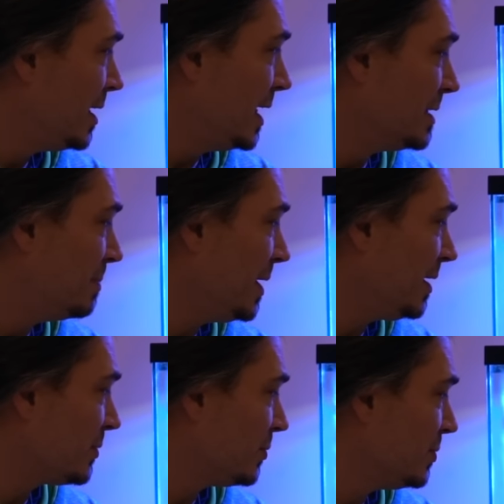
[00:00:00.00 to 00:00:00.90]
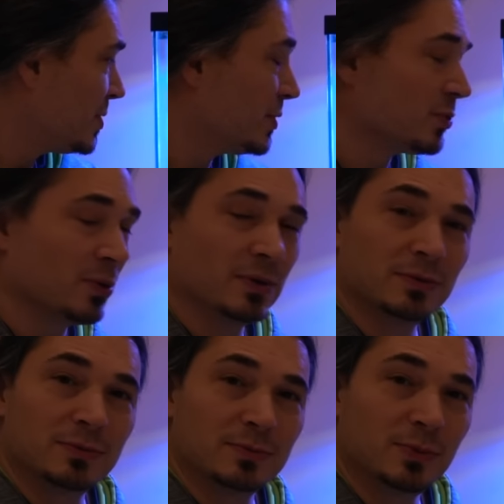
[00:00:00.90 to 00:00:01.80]
it's been on cruise control.
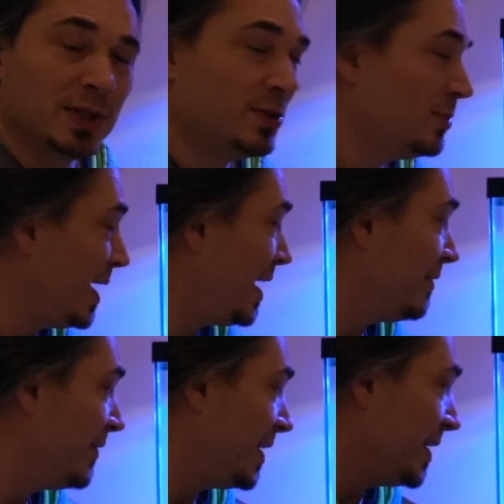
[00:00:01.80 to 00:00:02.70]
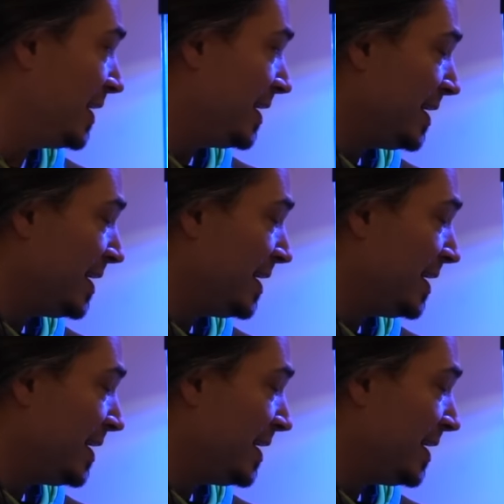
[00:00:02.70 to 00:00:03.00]
We do have a